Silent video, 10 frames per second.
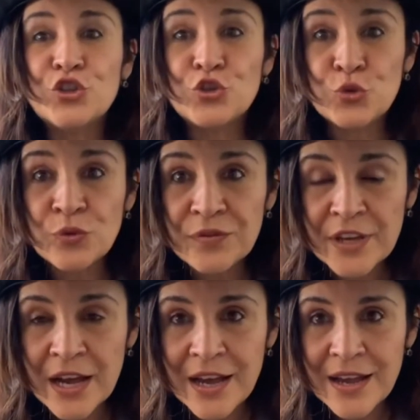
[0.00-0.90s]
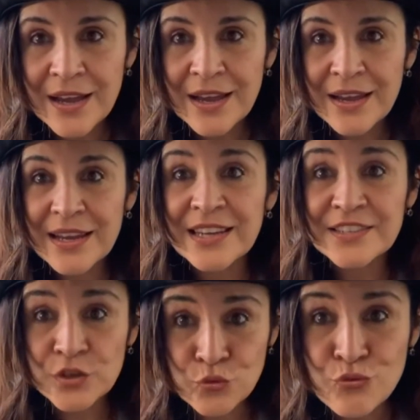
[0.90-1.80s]
Lluvia
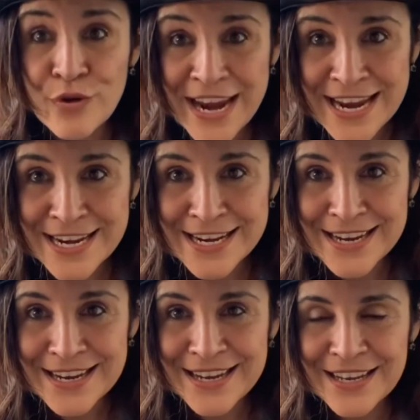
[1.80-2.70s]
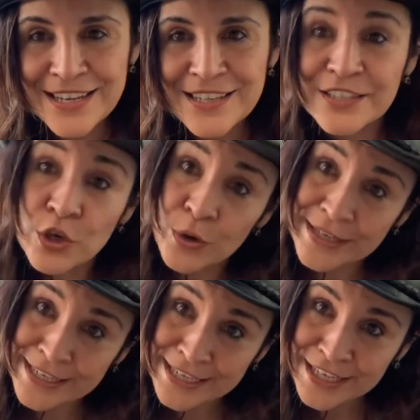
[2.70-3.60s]
is rain. So
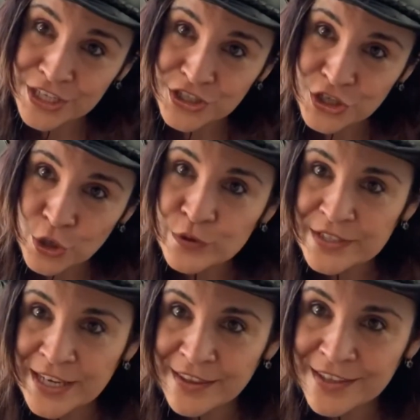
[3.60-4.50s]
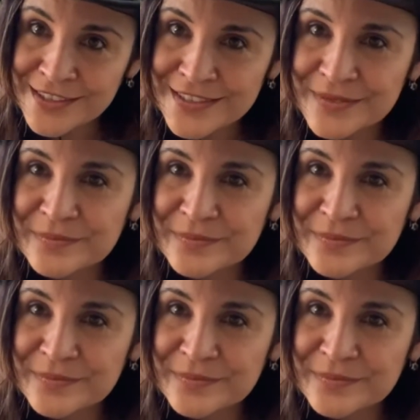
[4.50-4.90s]
in English goes like this.